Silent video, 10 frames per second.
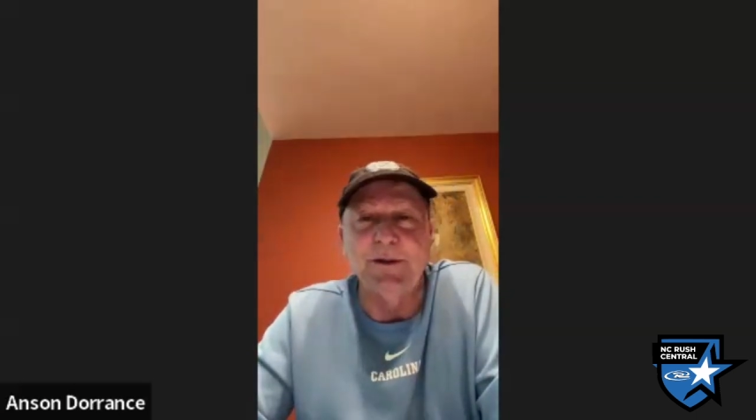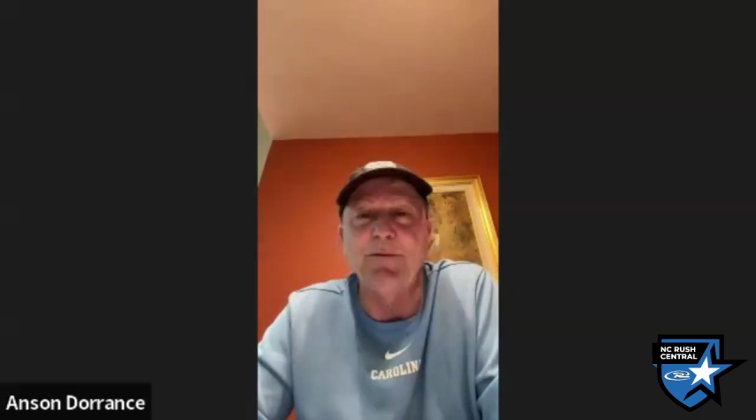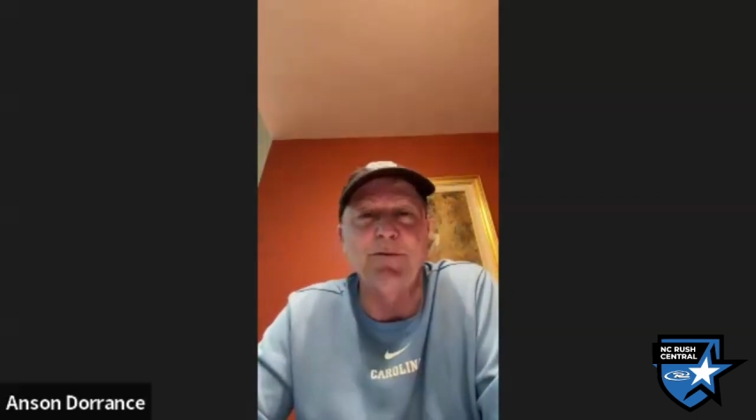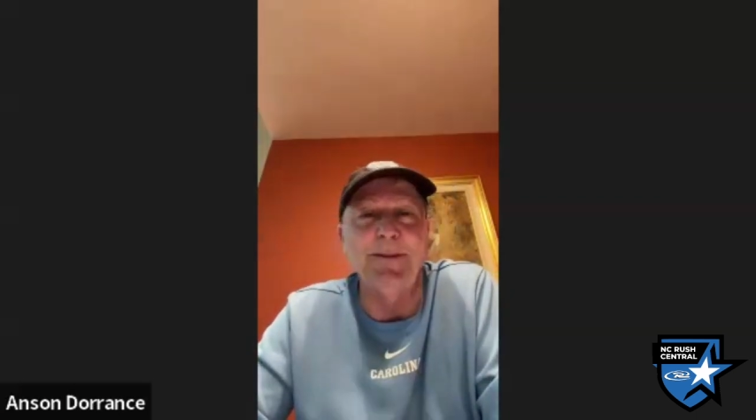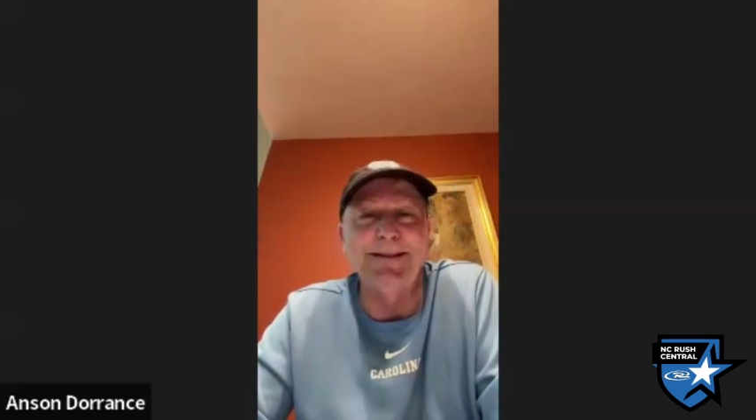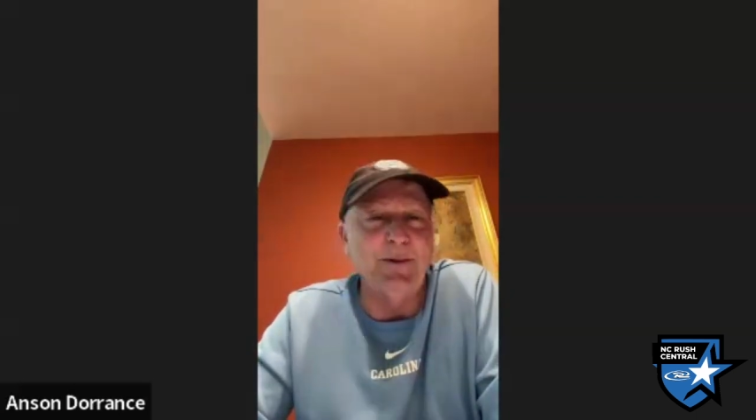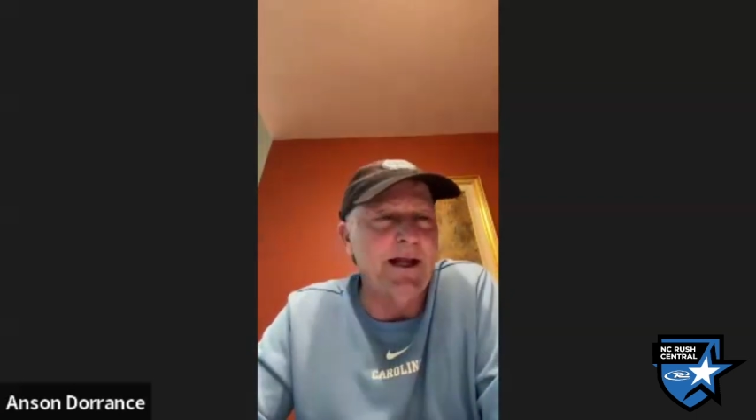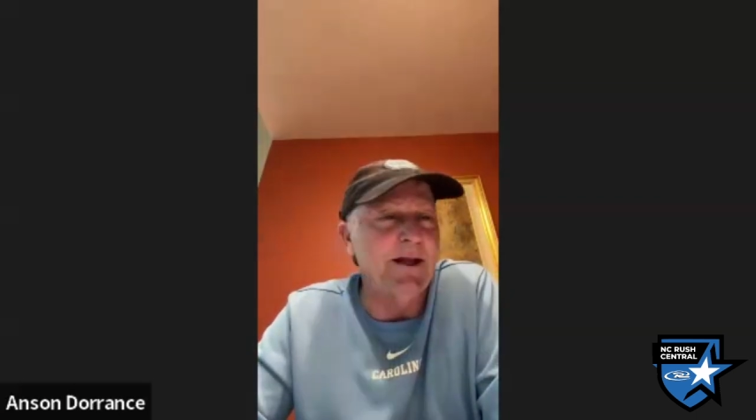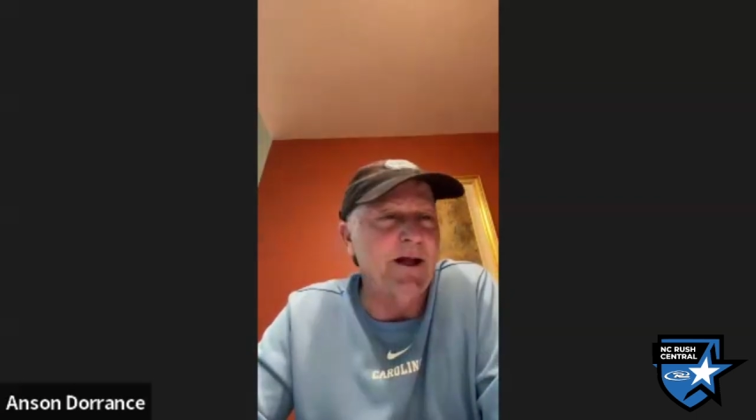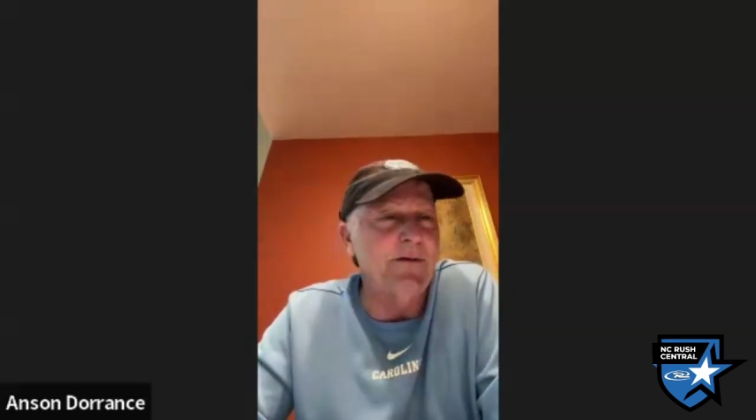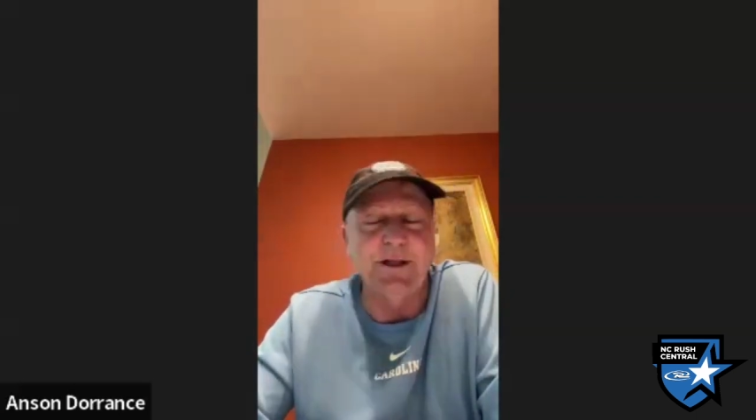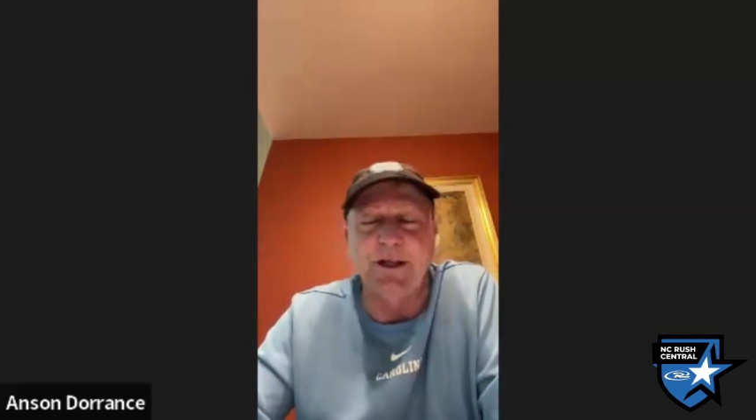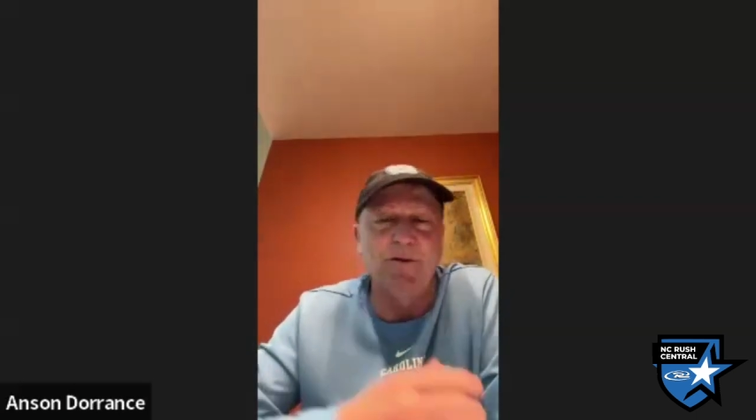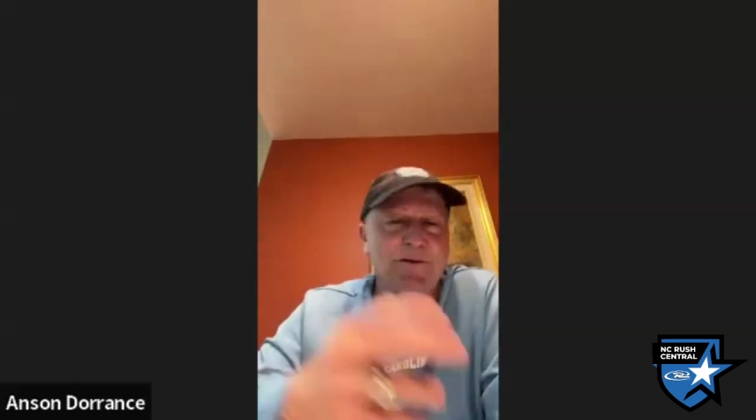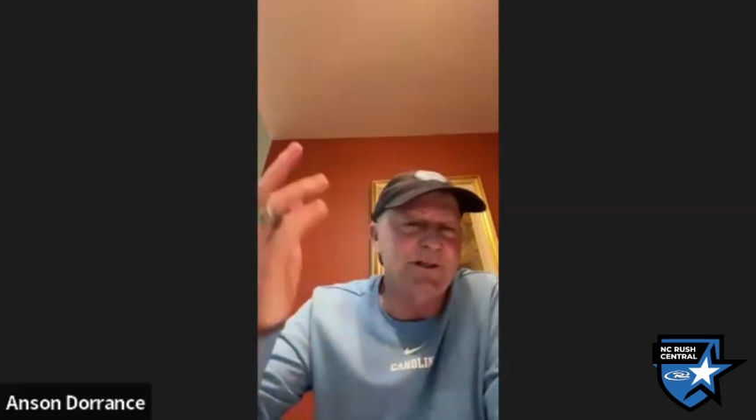We'll never make the playoffs. And
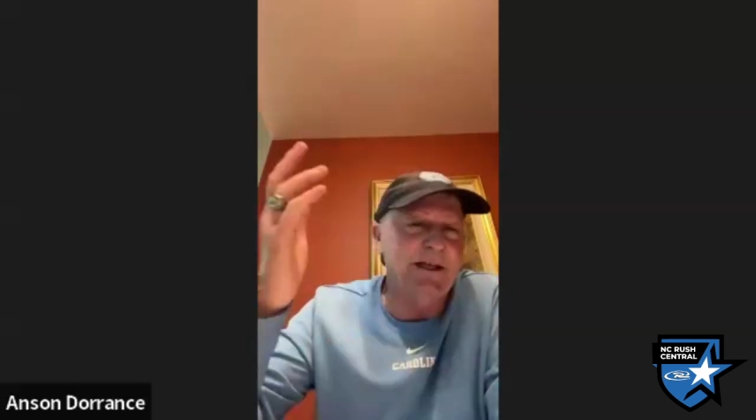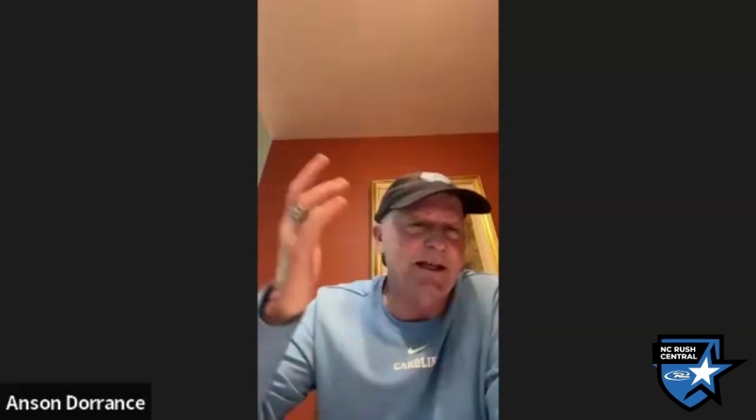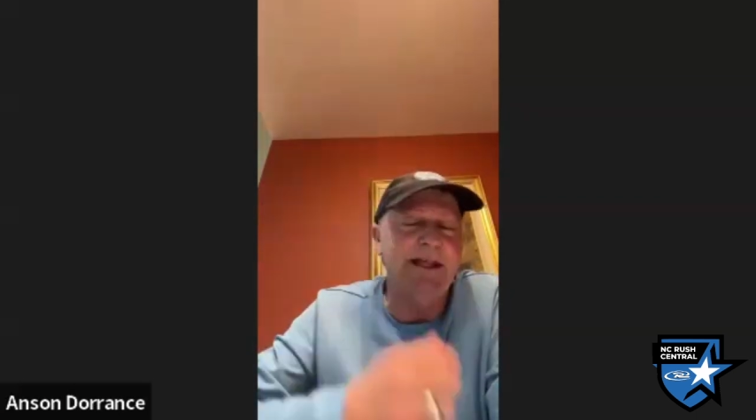then all of a sudden,